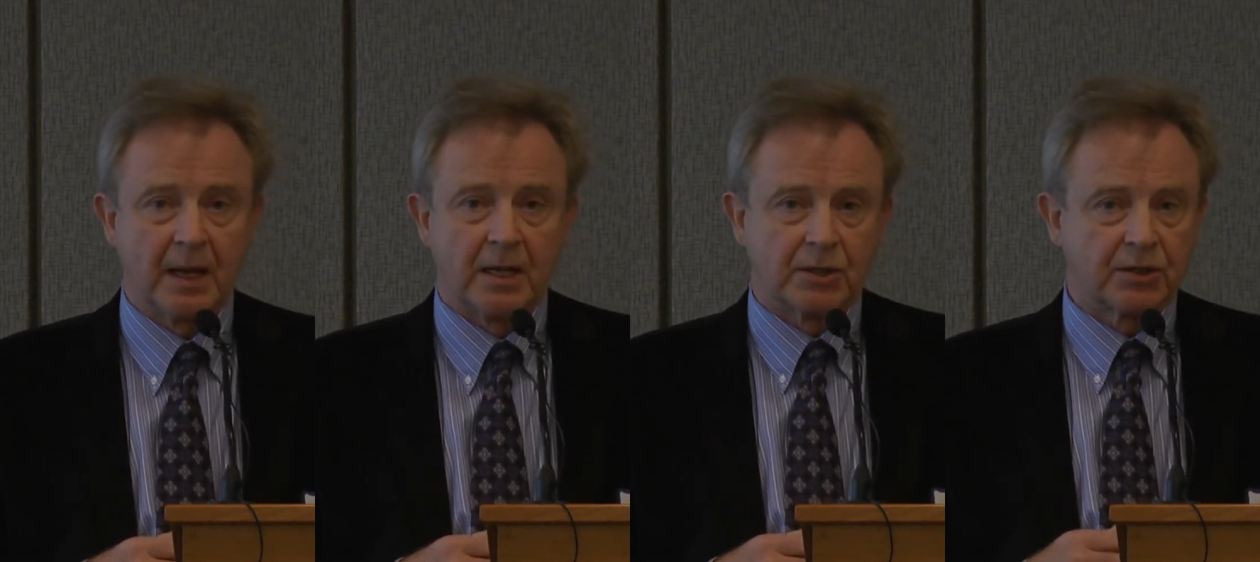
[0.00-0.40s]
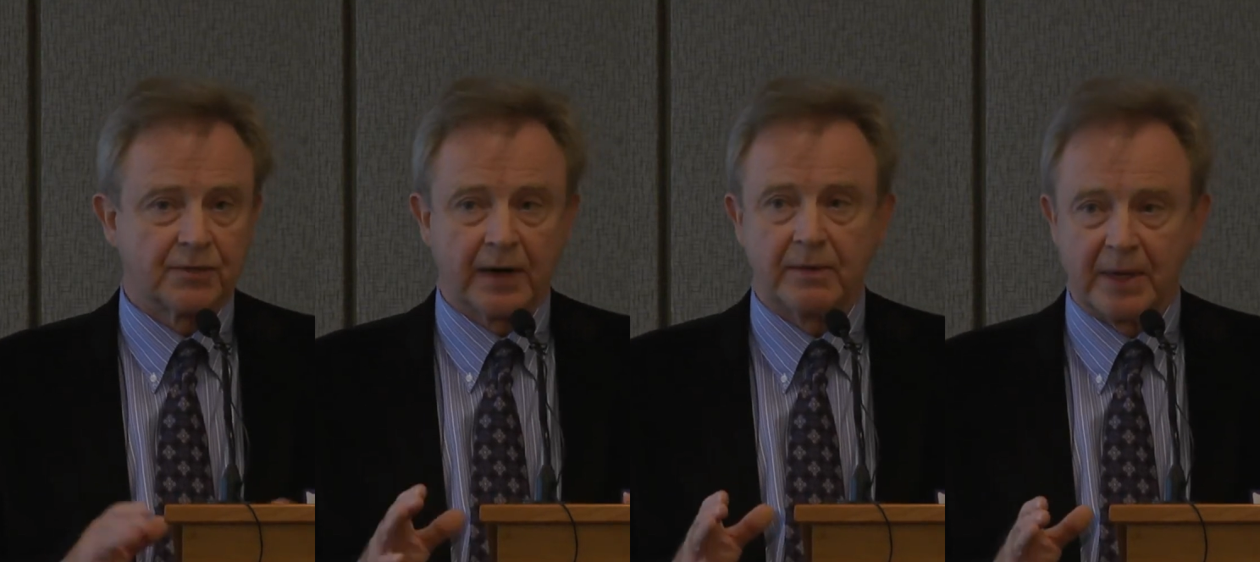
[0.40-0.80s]
So it's a
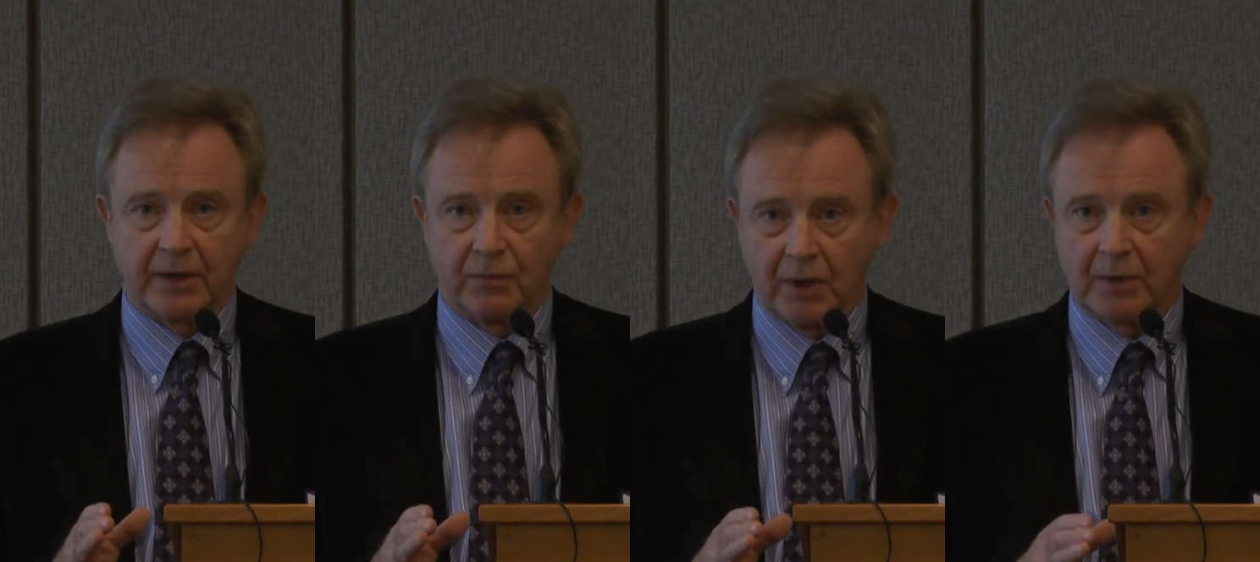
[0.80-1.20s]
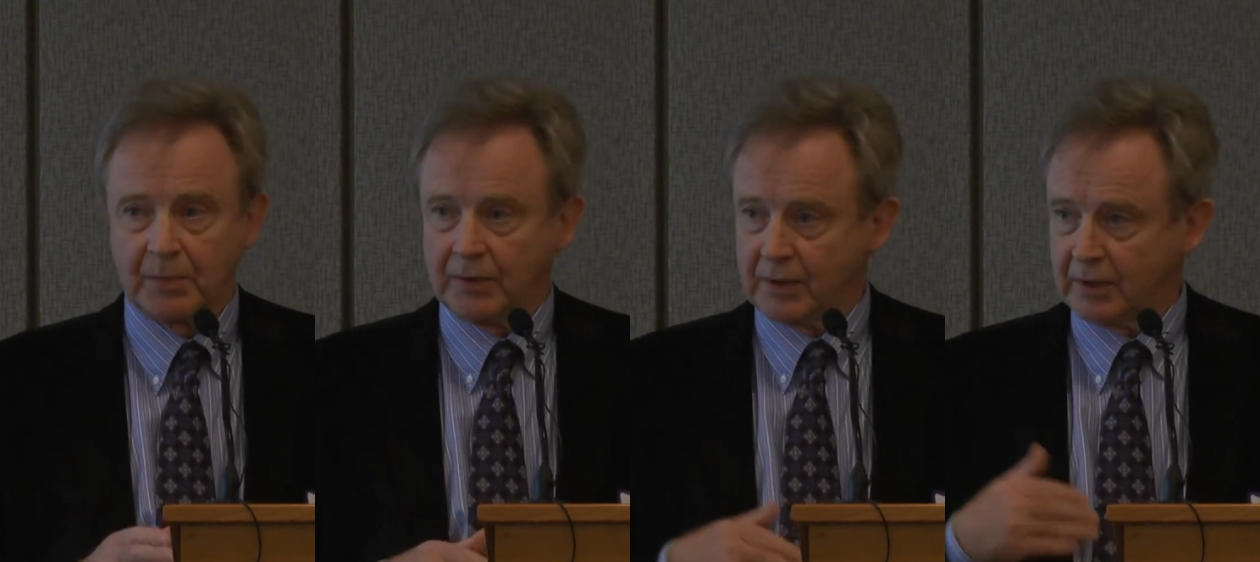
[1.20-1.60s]
fair amount of work,
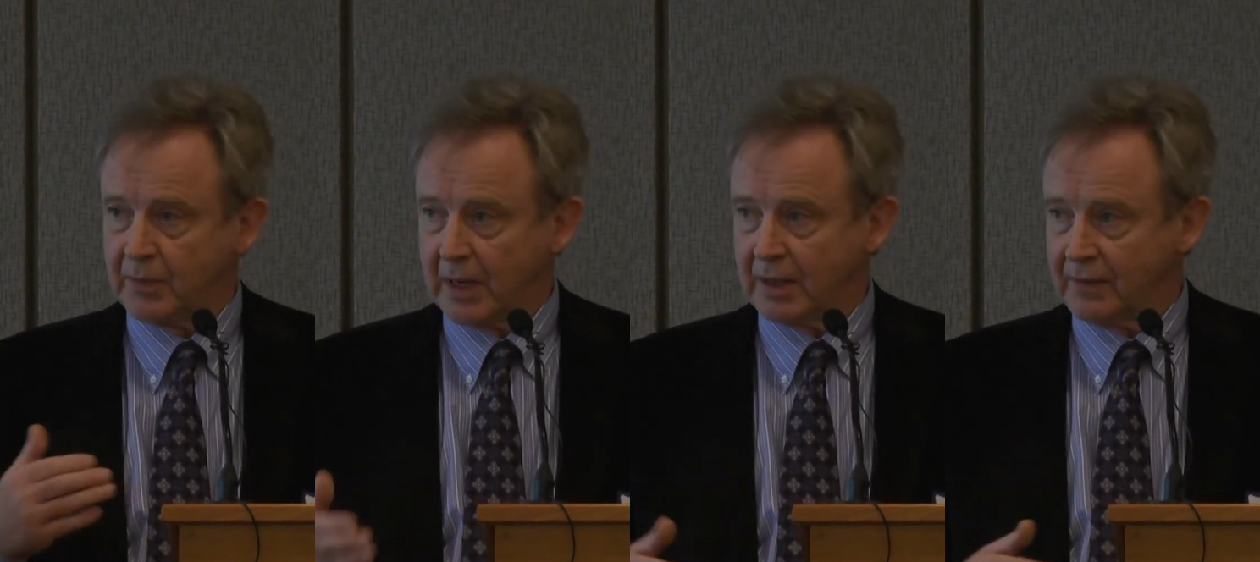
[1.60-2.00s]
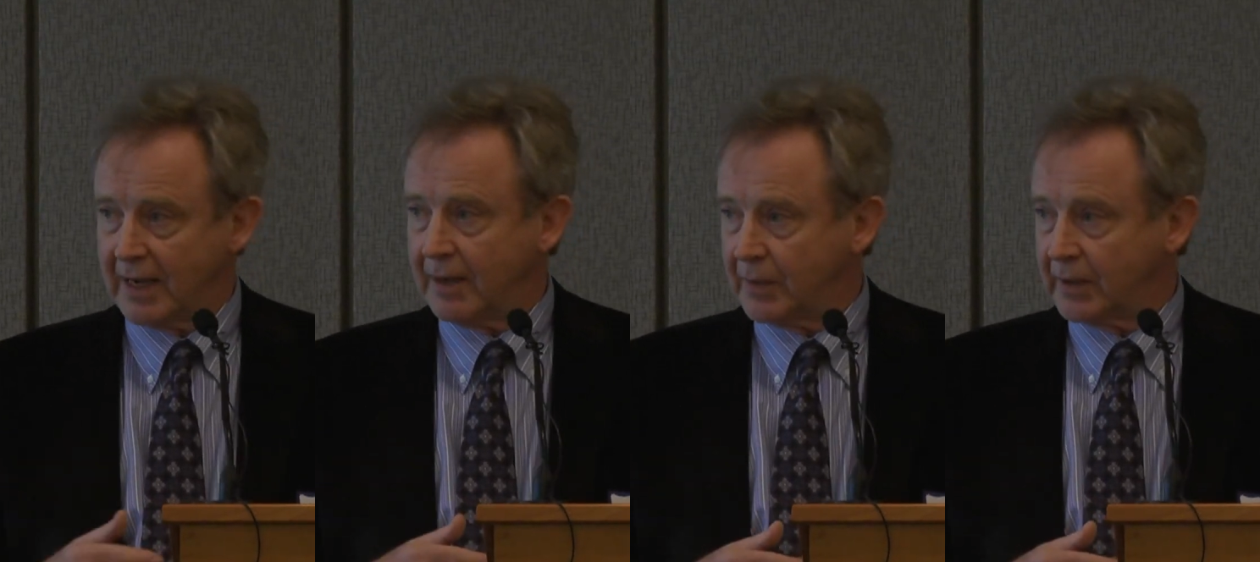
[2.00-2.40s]
both on the part of the
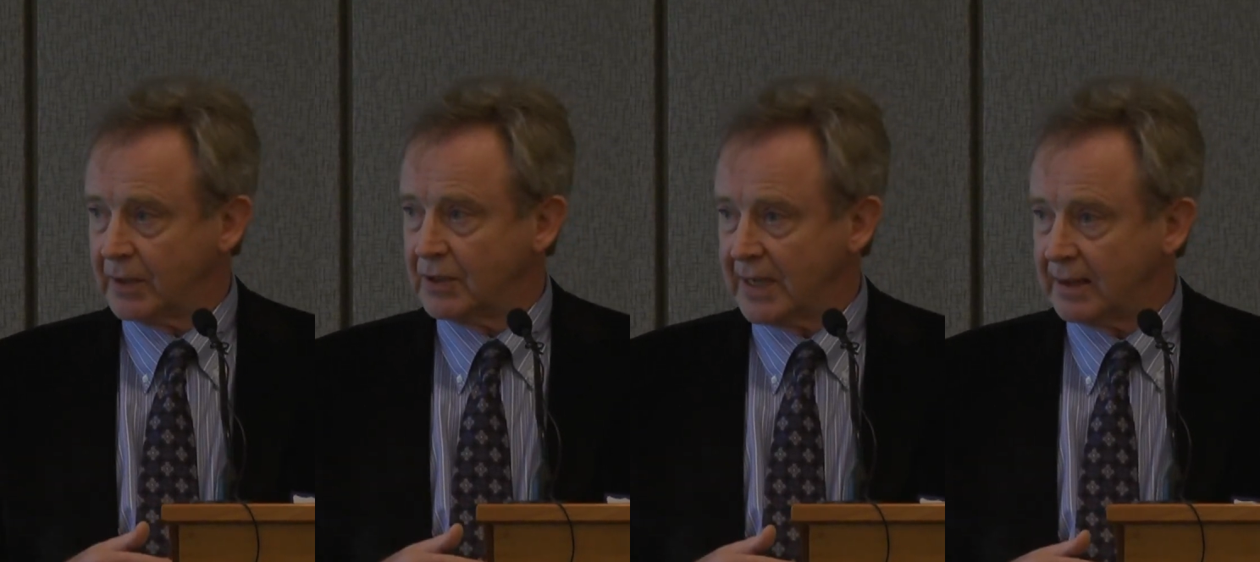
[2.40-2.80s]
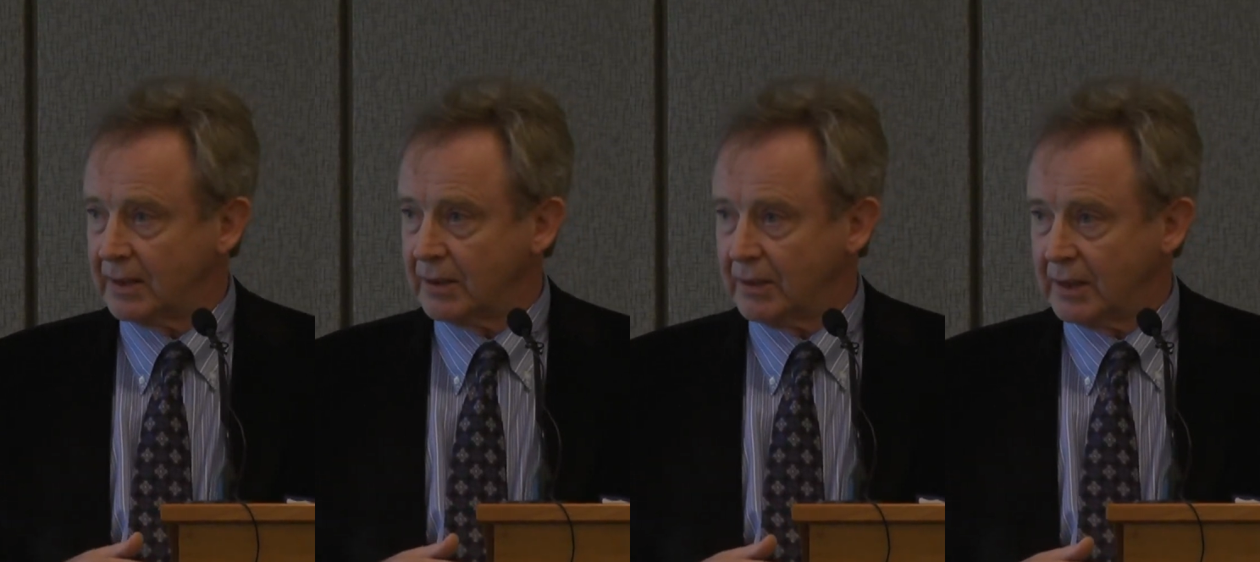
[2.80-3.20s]
applicants and
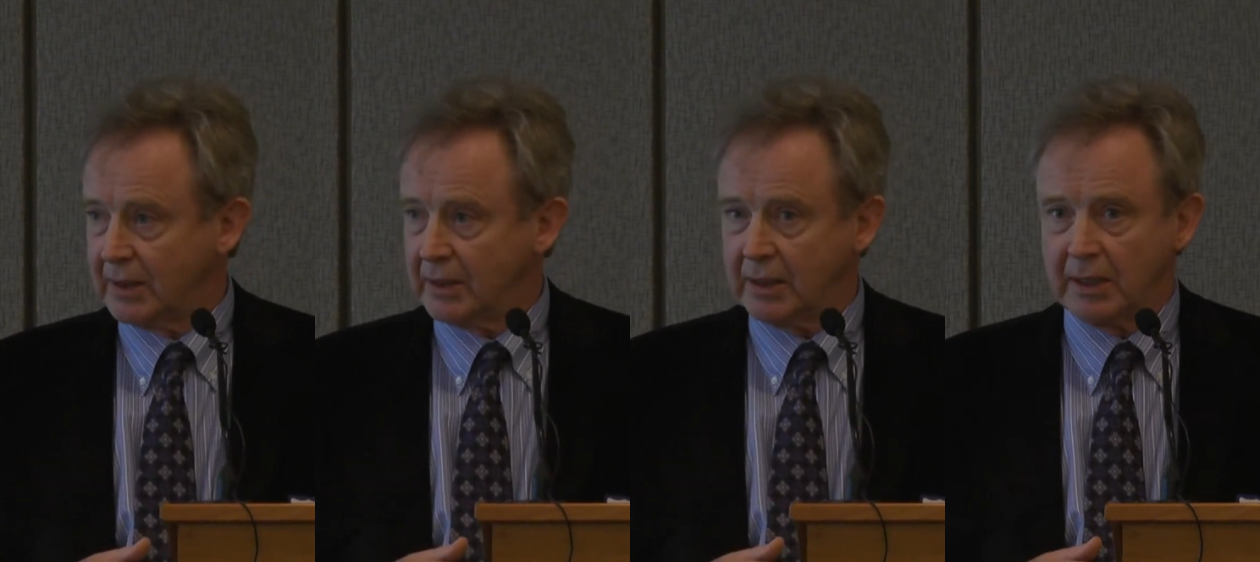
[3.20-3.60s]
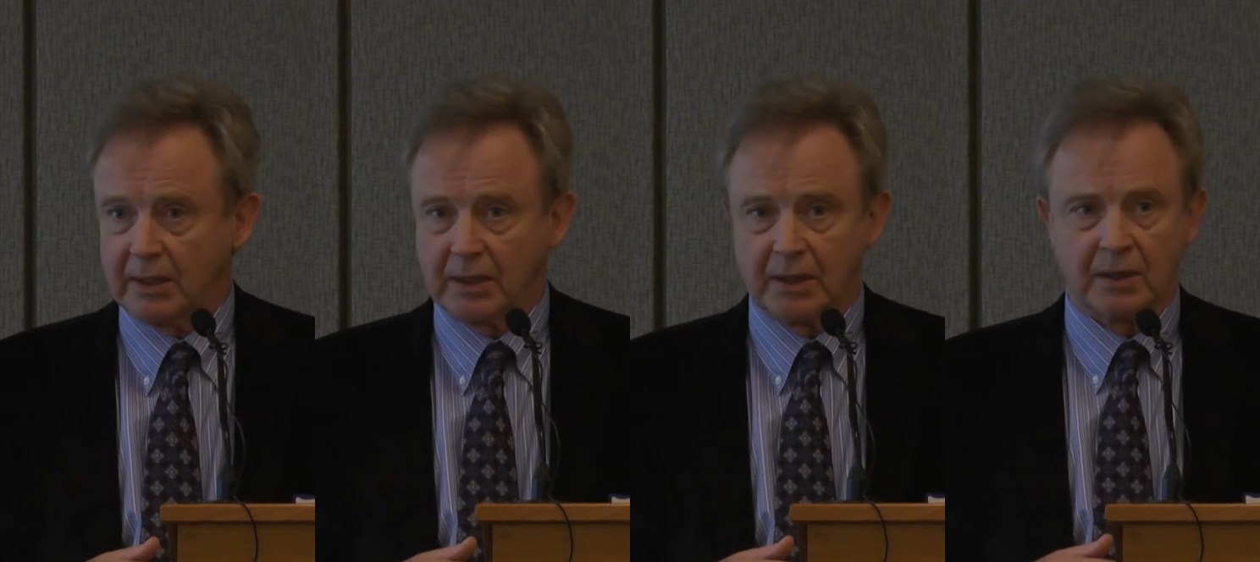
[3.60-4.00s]
on
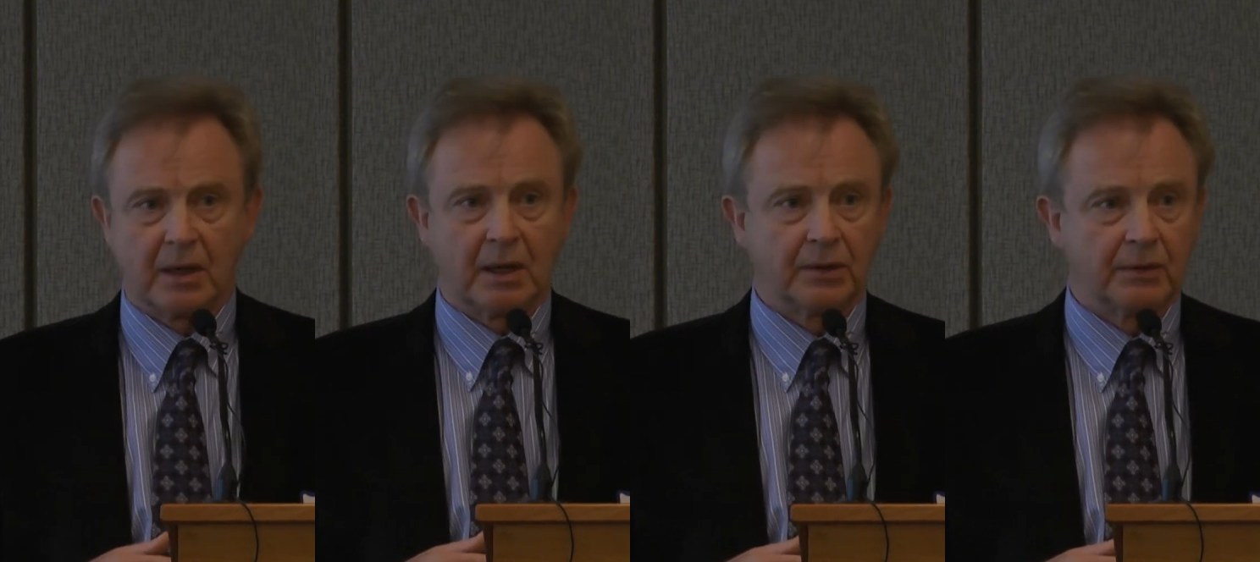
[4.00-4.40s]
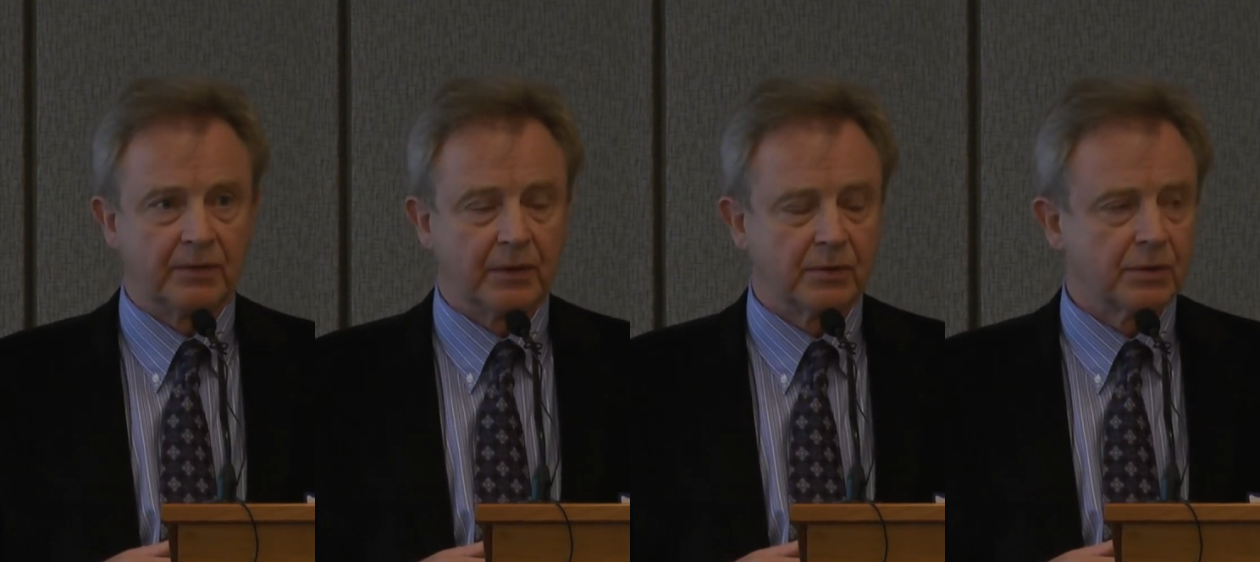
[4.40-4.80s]
the
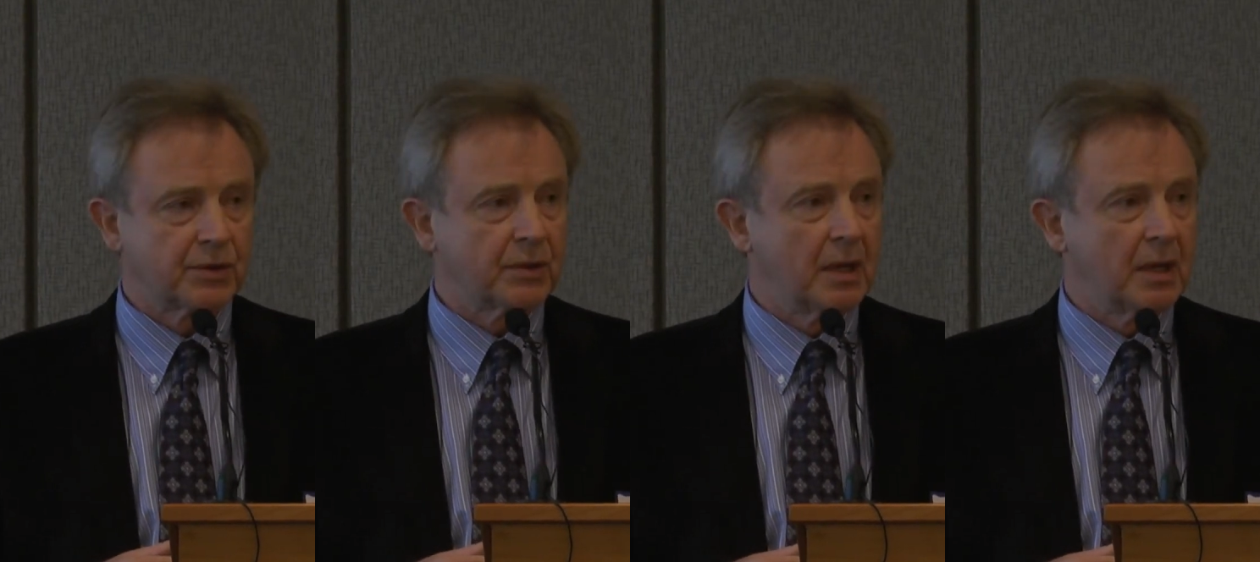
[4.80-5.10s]
reviewers.